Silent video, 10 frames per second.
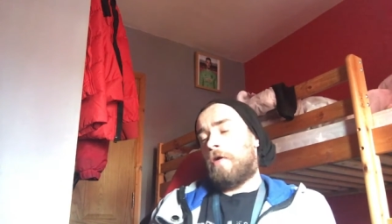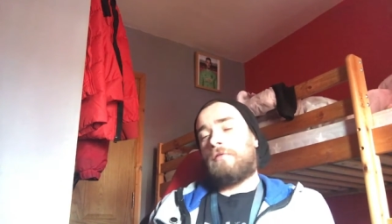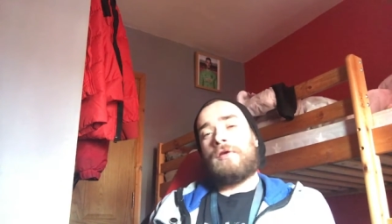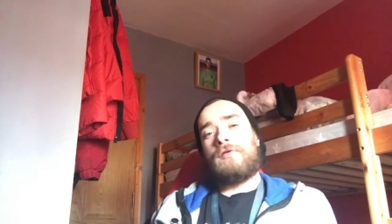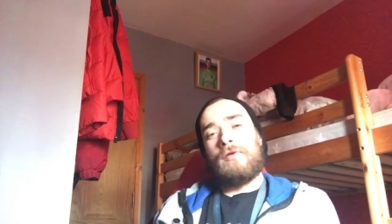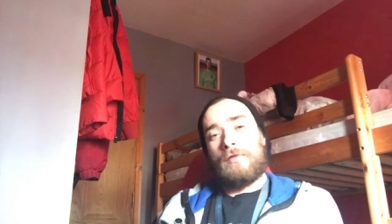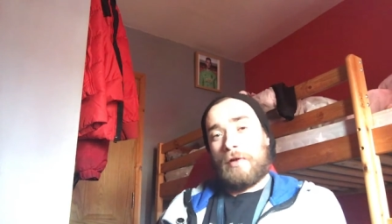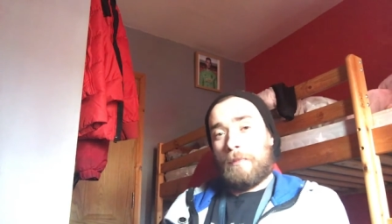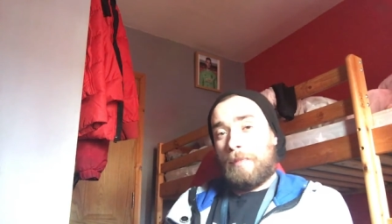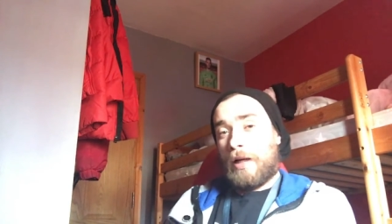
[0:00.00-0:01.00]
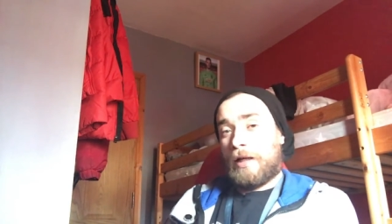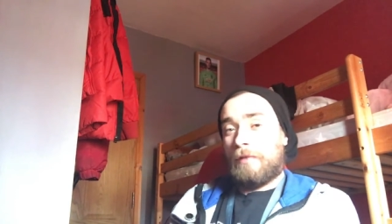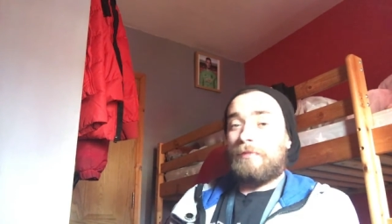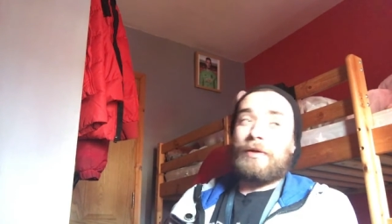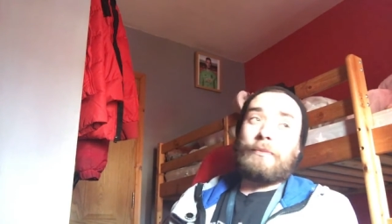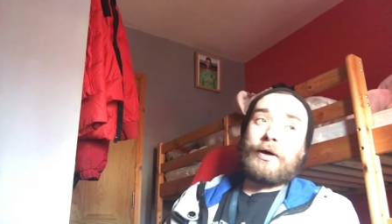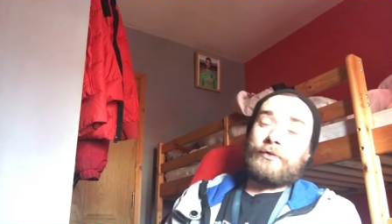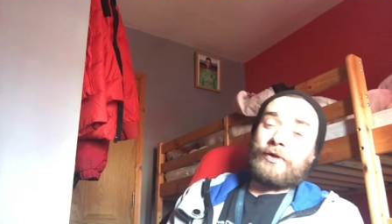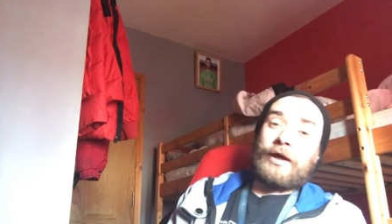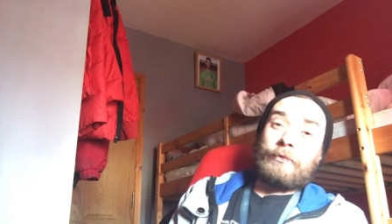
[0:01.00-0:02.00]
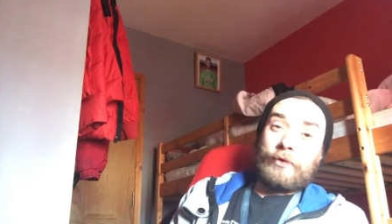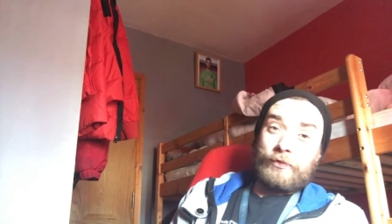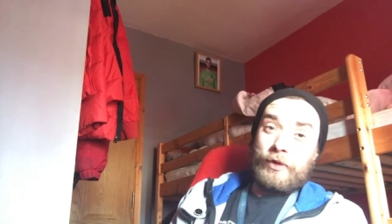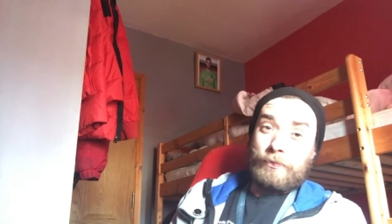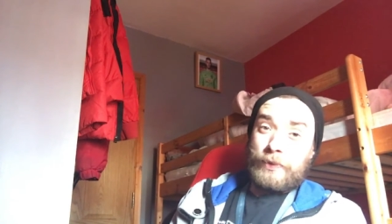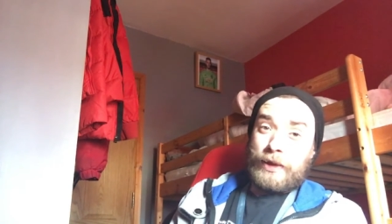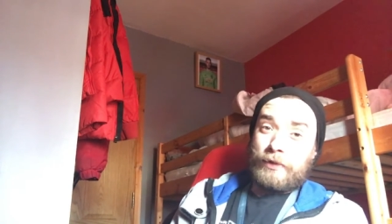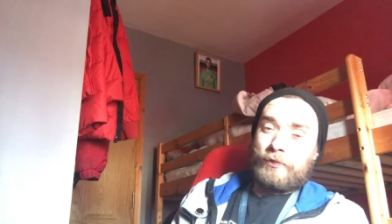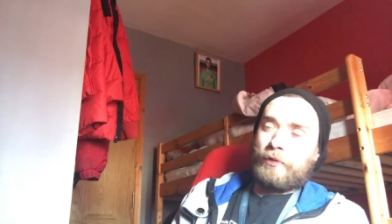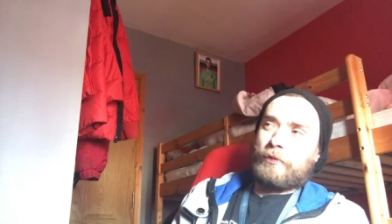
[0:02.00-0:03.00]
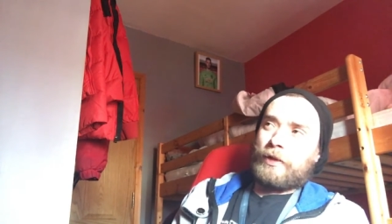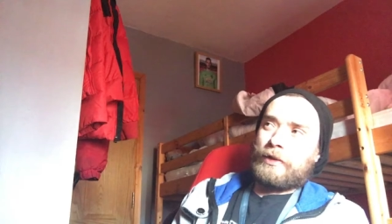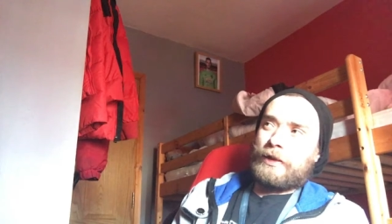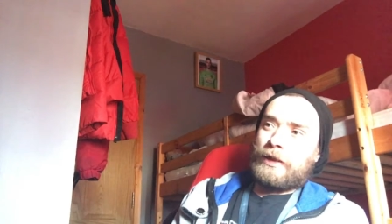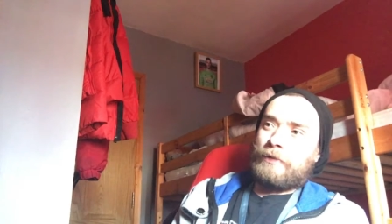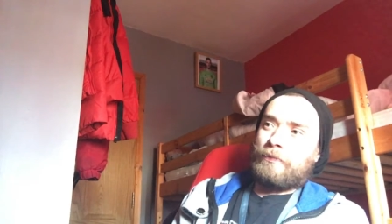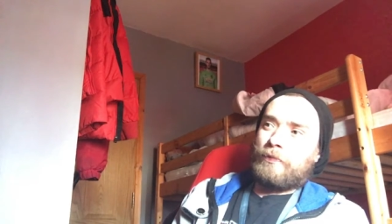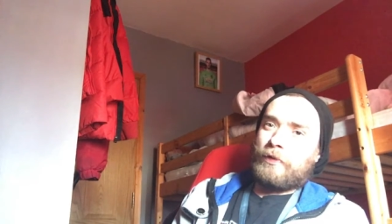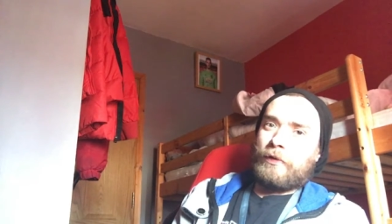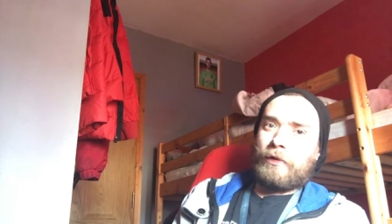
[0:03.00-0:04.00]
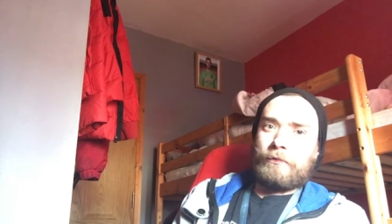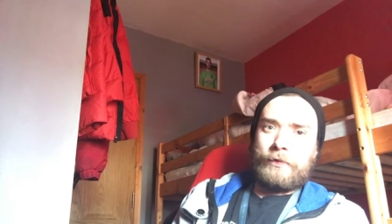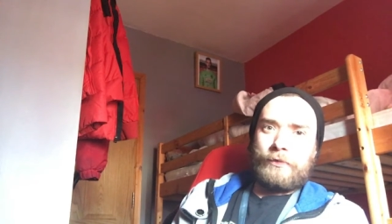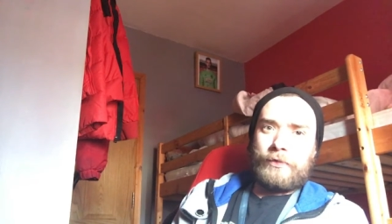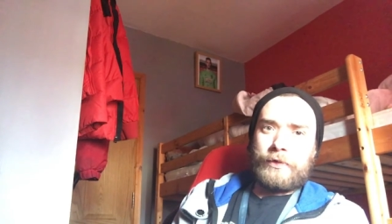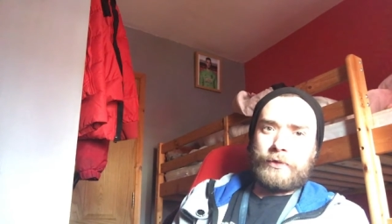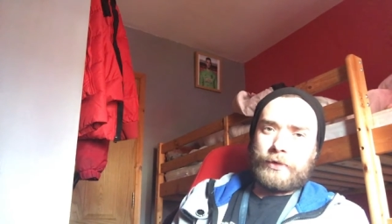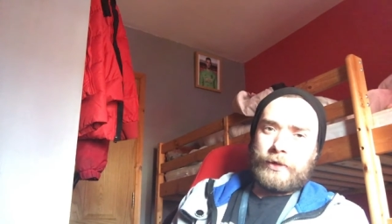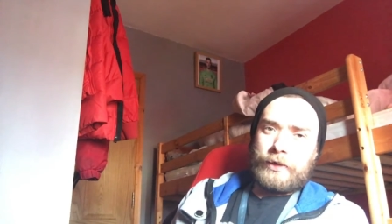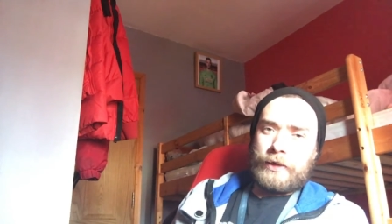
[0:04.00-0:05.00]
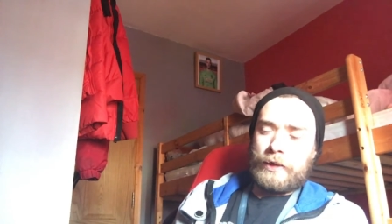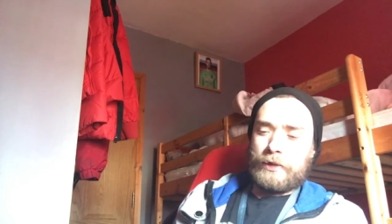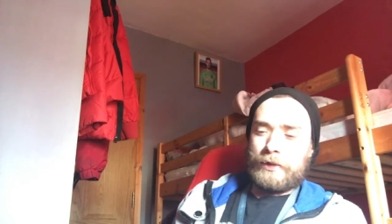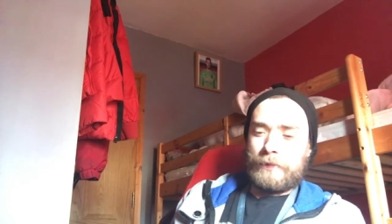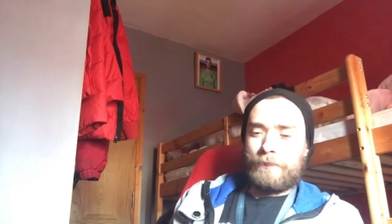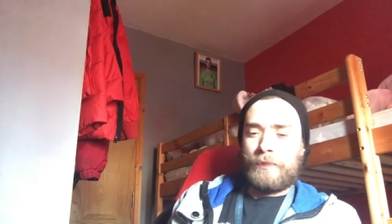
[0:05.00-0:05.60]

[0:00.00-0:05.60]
Obviously, as soon as I got back, it was like mindset, I wanted to go back, so I did a lot of research, and